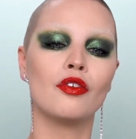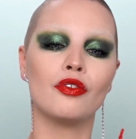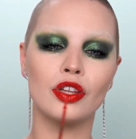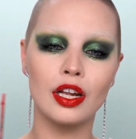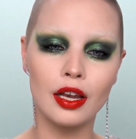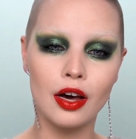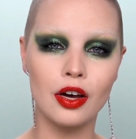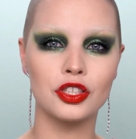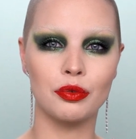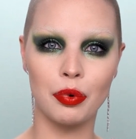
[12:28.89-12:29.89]
for the
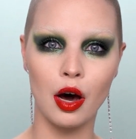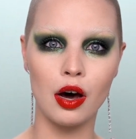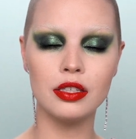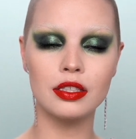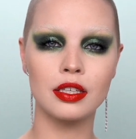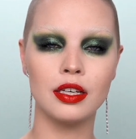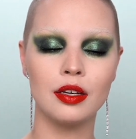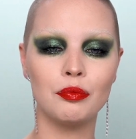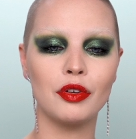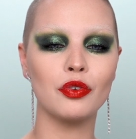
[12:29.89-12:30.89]
larger part
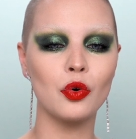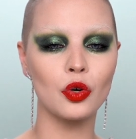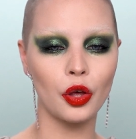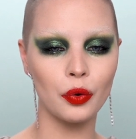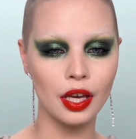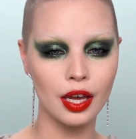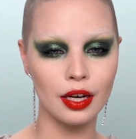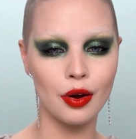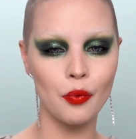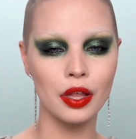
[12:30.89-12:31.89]
before going
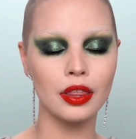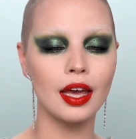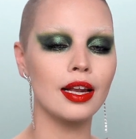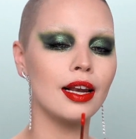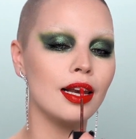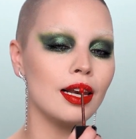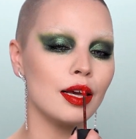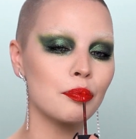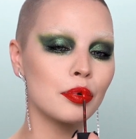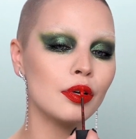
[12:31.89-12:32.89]
in with a
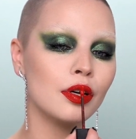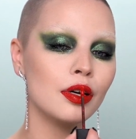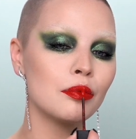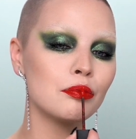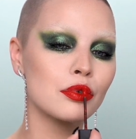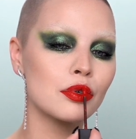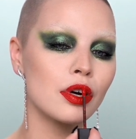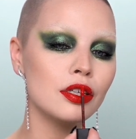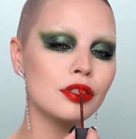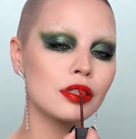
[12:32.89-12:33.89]
lip
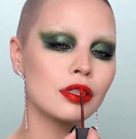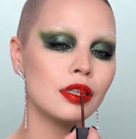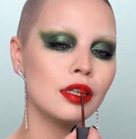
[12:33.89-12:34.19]
brush,